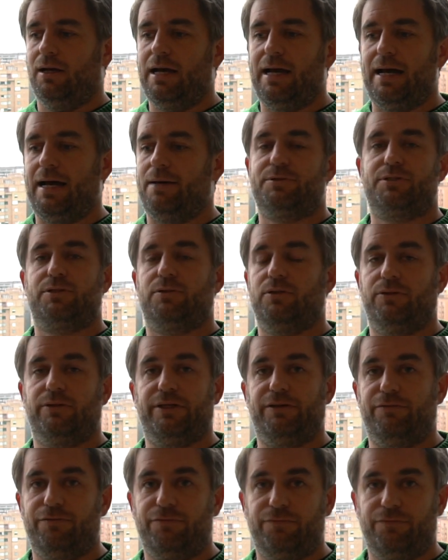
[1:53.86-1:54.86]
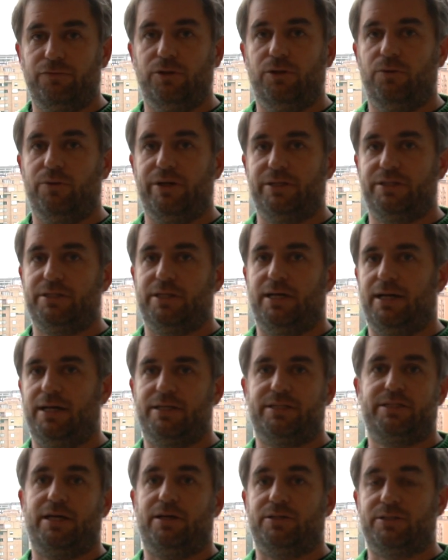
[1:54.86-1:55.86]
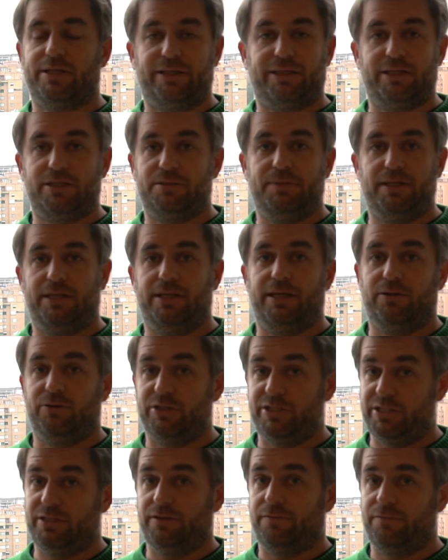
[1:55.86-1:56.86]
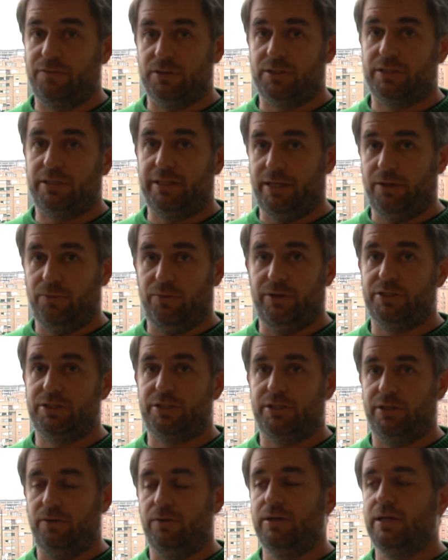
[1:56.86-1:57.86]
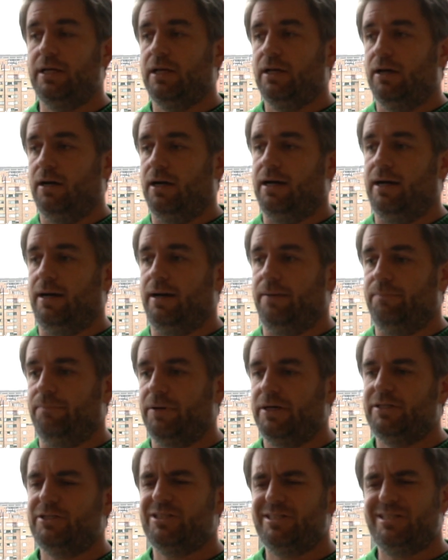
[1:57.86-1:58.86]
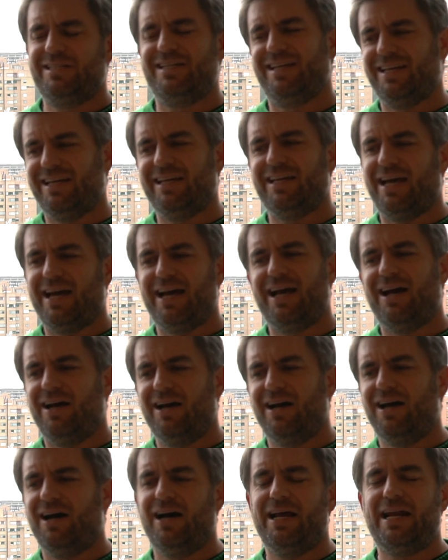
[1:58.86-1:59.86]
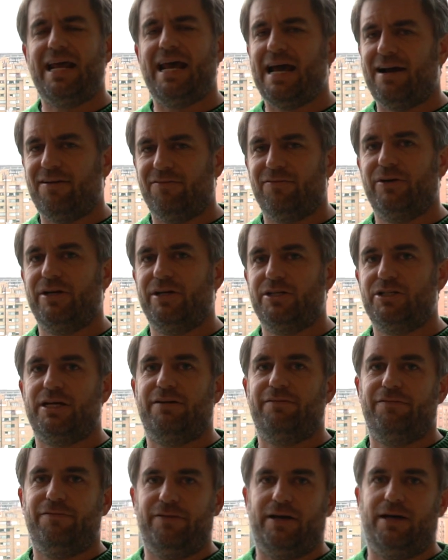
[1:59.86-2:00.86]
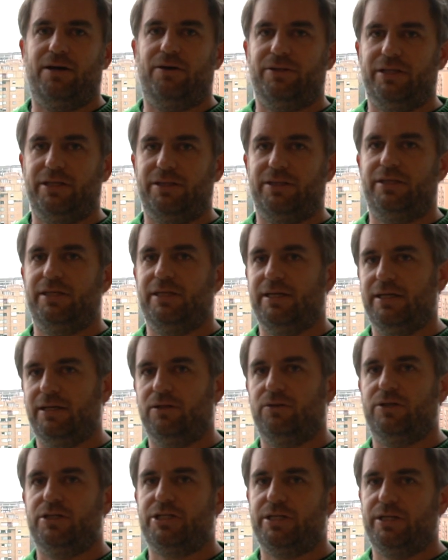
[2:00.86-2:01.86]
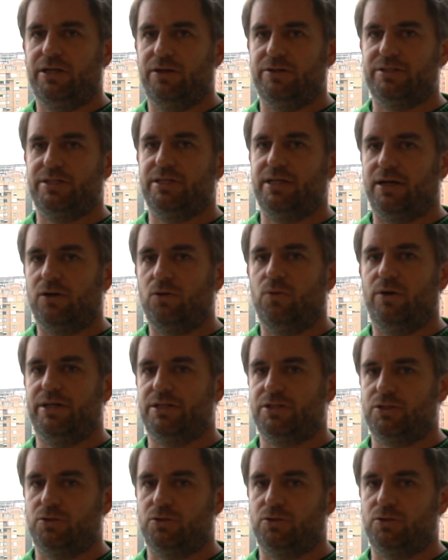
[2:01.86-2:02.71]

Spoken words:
absolutely fluent, sounds like they speak English as a first language. So, but just on average, I've found that the English here is not quite as